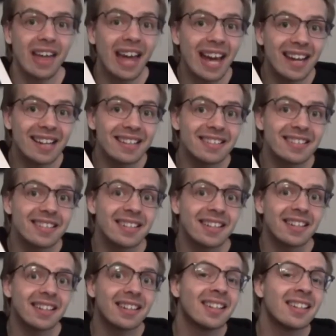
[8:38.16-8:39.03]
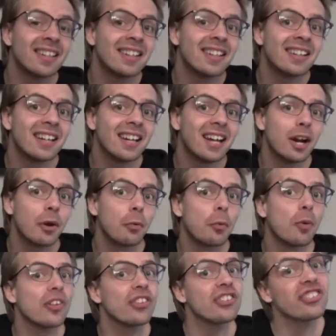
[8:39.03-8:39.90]
that
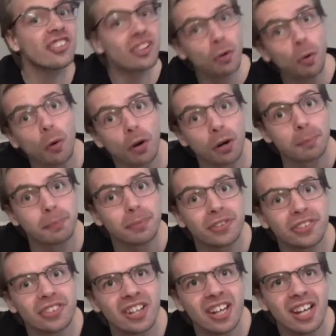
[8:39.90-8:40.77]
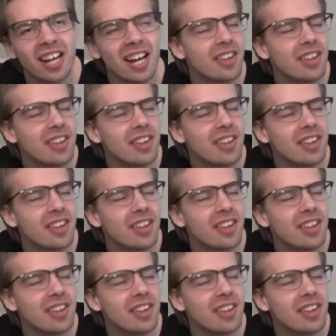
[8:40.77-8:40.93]
was The Corpse.